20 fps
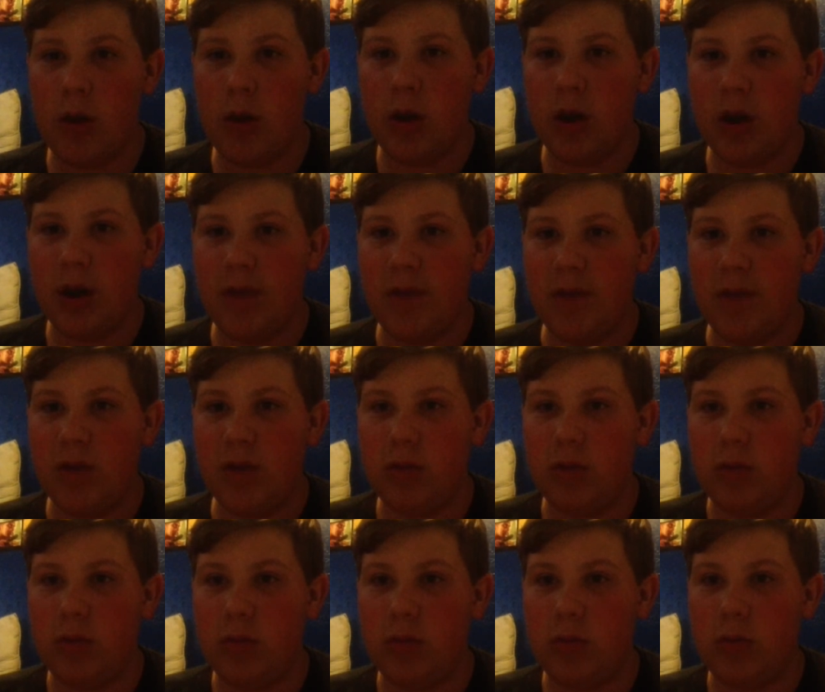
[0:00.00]
Even though,
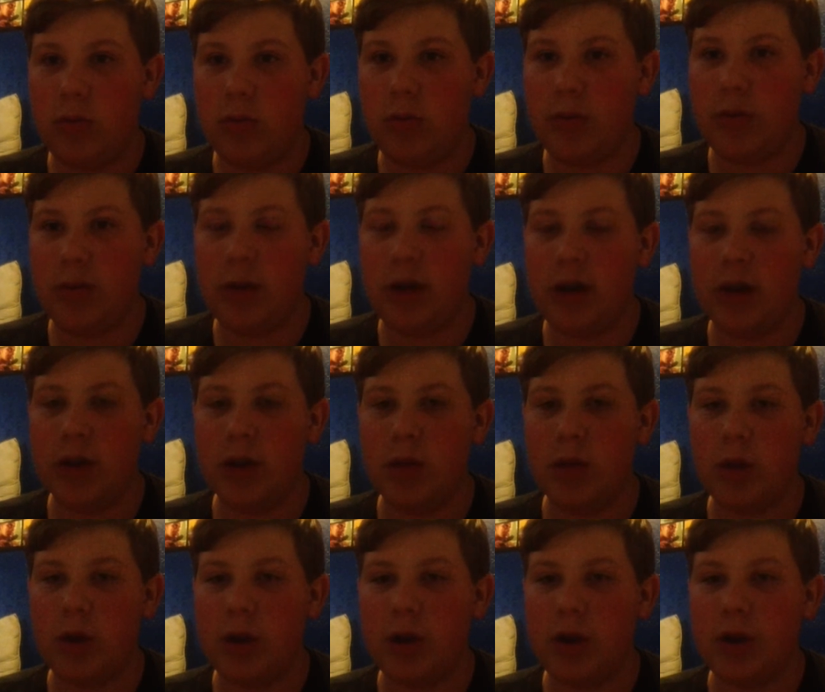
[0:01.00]
no, I just
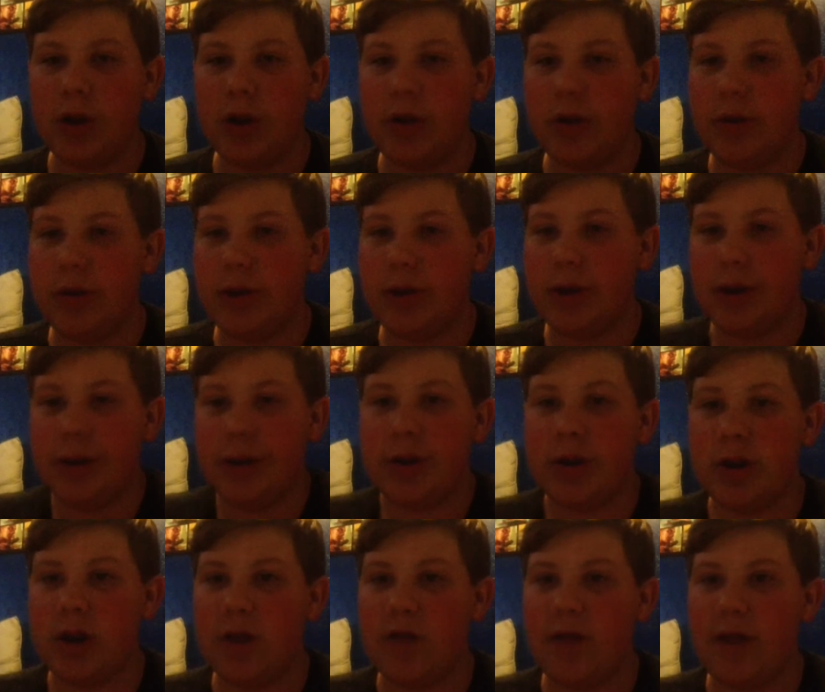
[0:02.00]
wanted to do it just
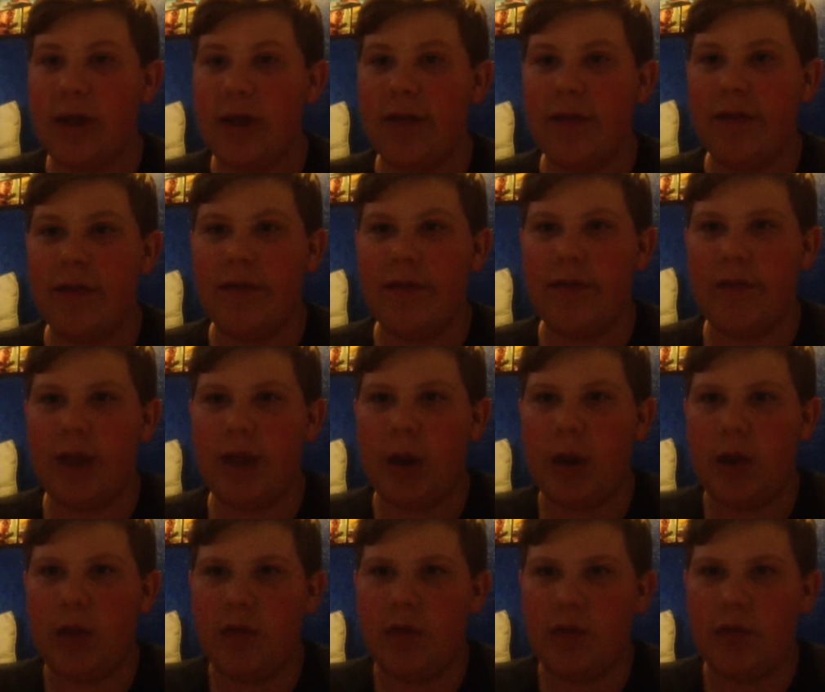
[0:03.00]
so that if
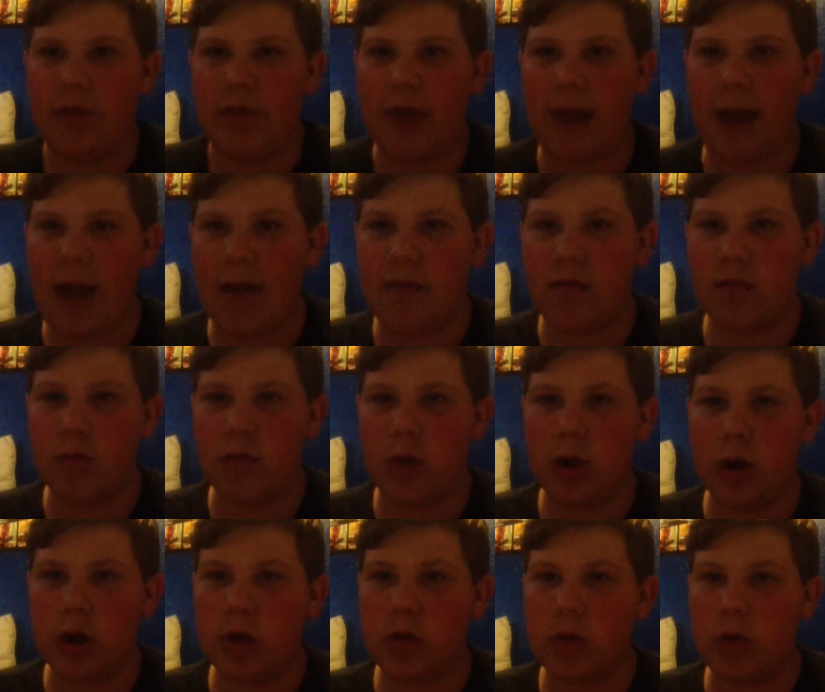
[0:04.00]
any of you that haven't
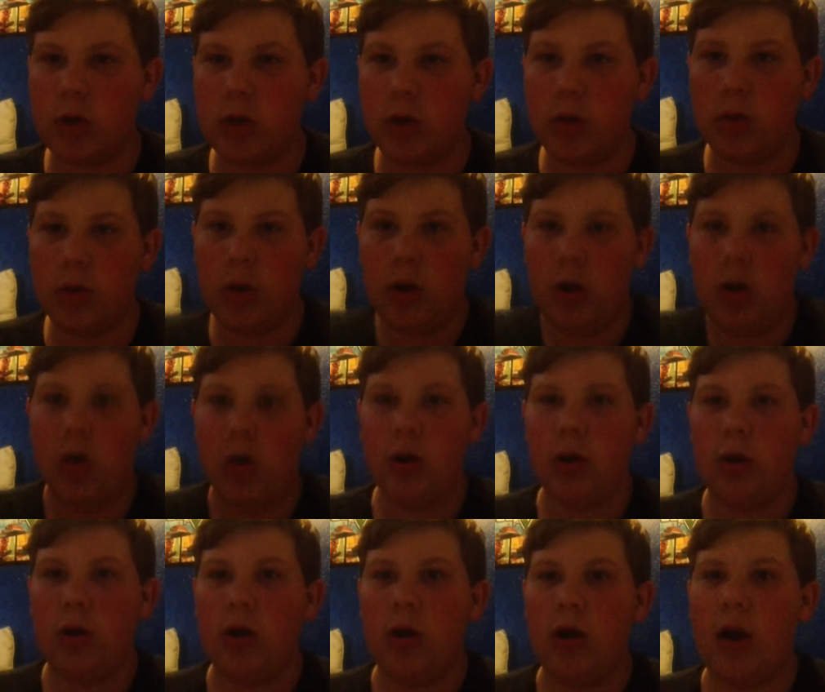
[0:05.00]
watched one,
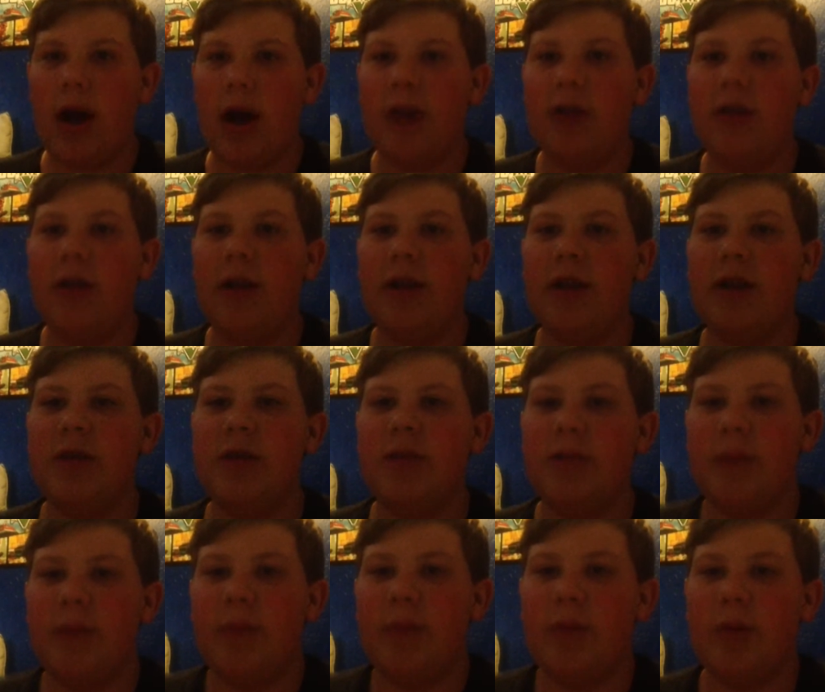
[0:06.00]
I'd like to
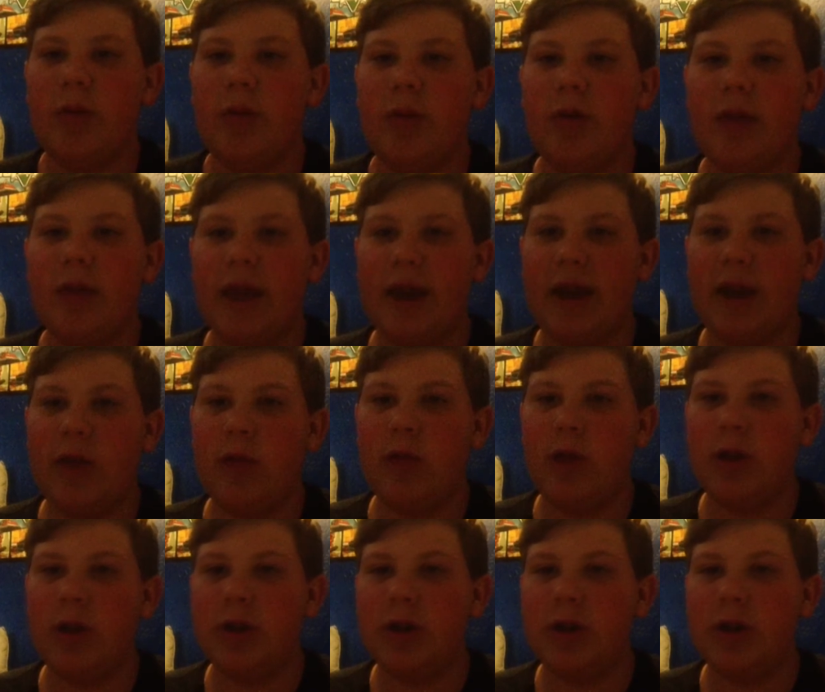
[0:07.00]
remember getting one.